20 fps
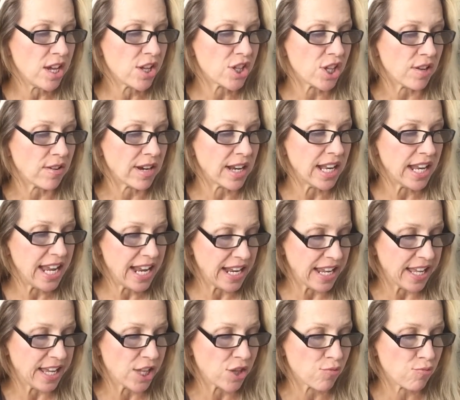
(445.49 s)
So
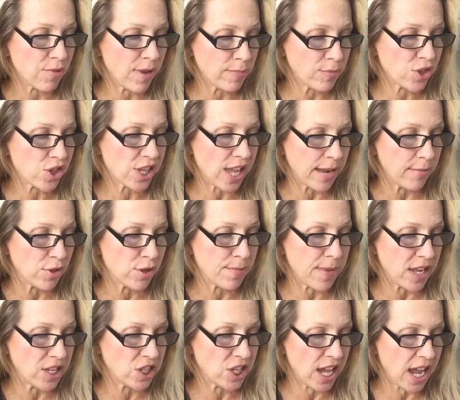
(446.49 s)
clearly his ripped state was
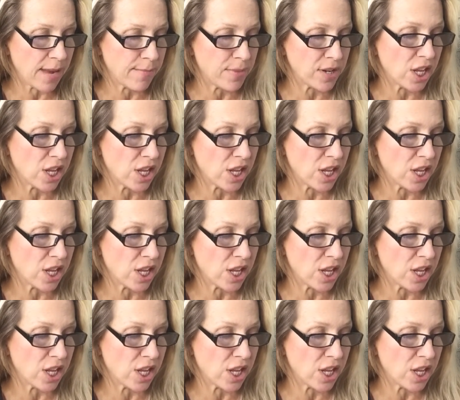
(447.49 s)
maintained,